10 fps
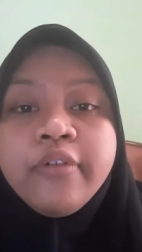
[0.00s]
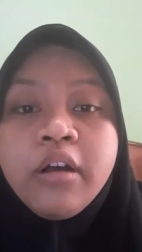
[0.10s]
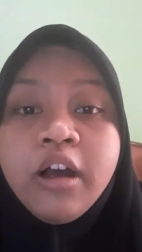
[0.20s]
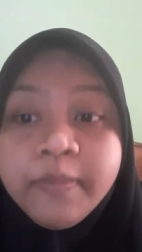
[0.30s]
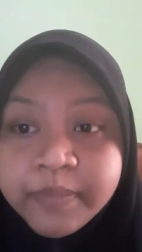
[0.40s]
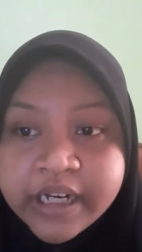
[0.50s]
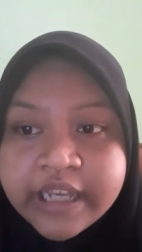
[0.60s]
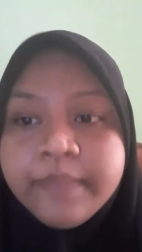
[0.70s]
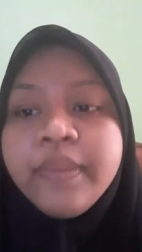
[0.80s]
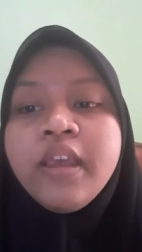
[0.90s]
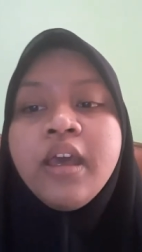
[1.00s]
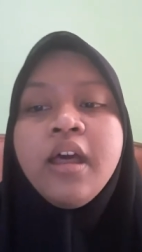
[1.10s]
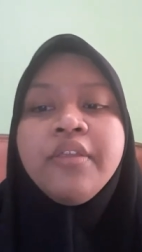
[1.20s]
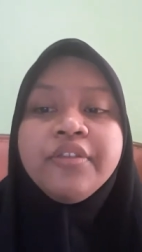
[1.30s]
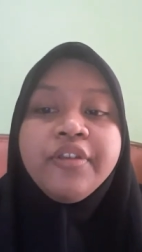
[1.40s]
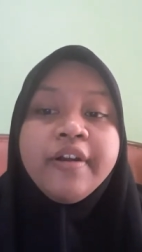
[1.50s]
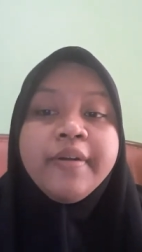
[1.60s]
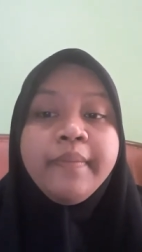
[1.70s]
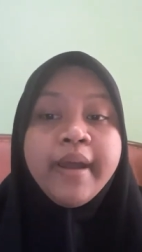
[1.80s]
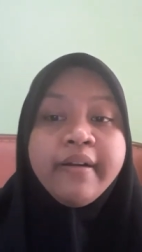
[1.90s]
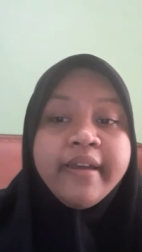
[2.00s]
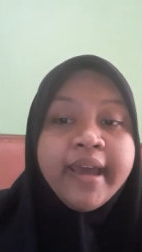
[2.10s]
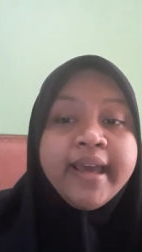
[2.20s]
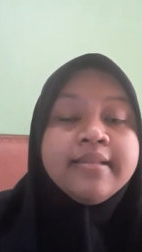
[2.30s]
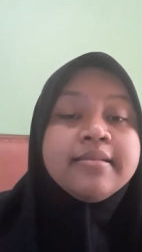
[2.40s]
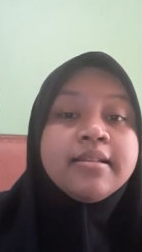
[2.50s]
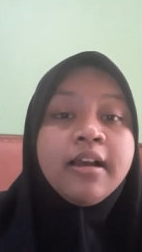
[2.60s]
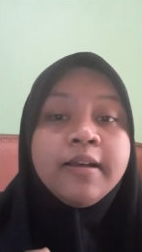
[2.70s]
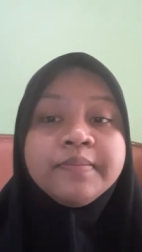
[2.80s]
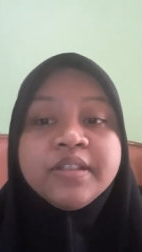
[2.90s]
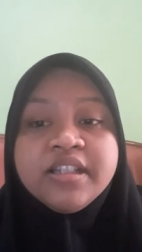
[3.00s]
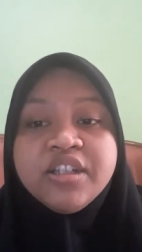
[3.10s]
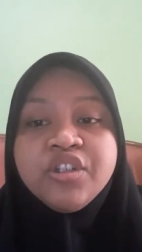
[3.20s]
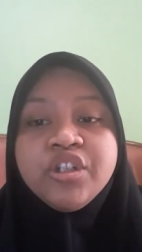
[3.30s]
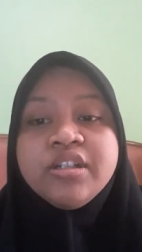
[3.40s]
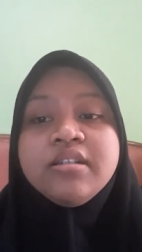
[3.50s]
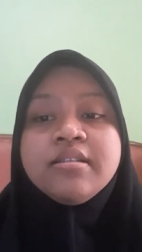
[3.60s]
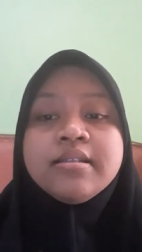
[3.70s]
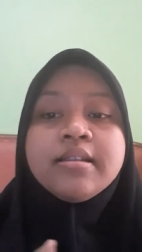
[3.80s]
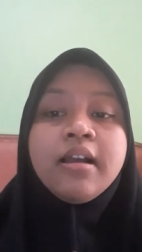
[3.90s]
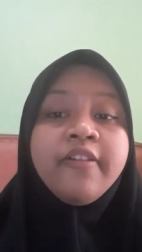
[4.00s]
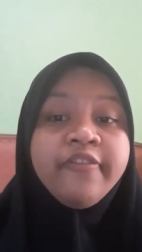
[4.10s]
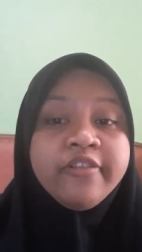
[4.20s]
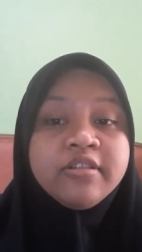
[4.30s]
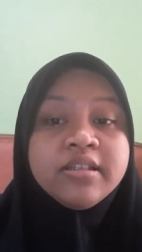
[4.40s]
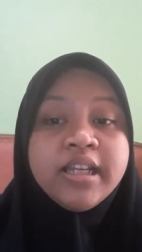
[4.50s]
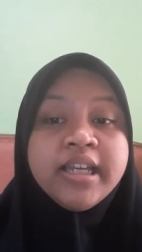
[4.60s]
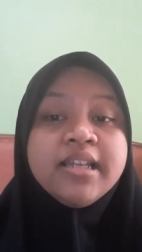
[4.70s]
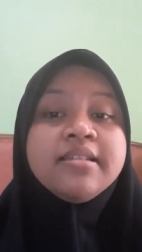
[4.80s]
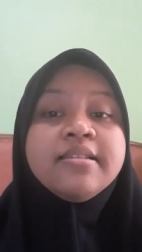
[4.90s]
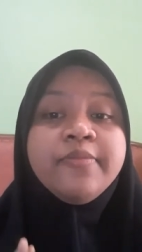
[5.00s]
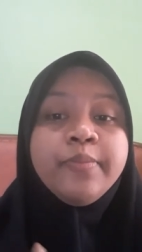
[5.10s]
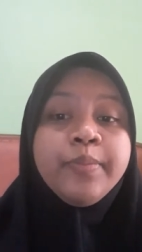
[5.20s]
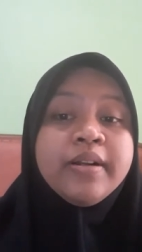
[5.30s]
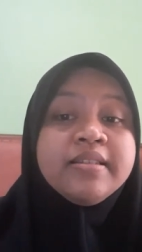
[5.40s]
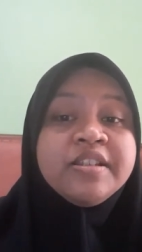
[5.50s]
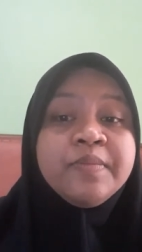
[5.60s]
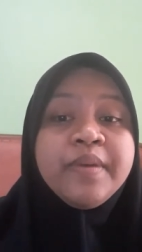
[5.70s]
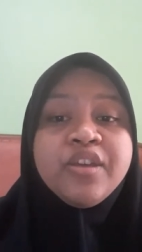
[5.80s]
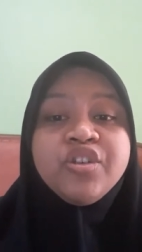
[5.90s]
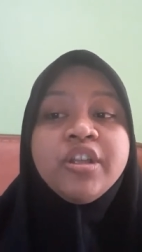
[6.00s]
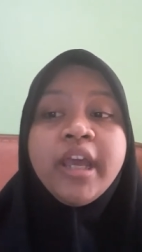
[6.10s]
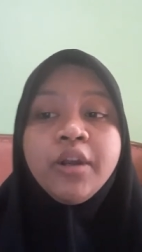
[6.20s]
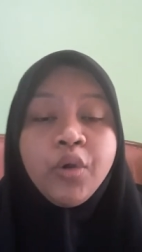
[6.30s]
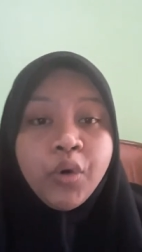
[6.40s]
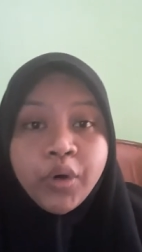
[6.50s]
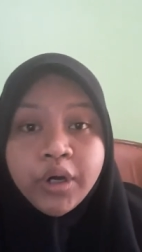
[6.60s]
company. The target markets, competitions, fundings, participation, and core